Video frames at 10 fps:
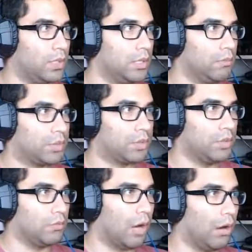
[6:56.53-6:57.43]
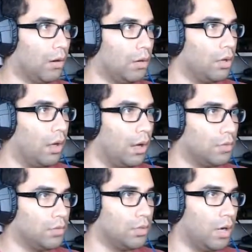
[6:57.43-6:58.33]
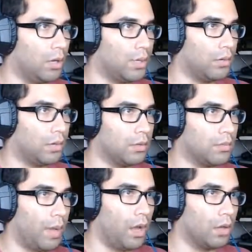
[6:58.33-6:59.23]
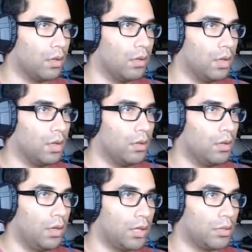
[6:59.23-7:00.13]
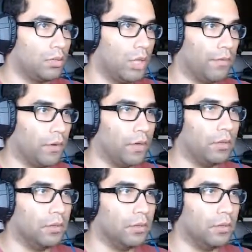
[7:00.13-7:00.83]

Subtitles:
Psst. Girl, I think we're gonna help getting rid of this bag. I can do that for you.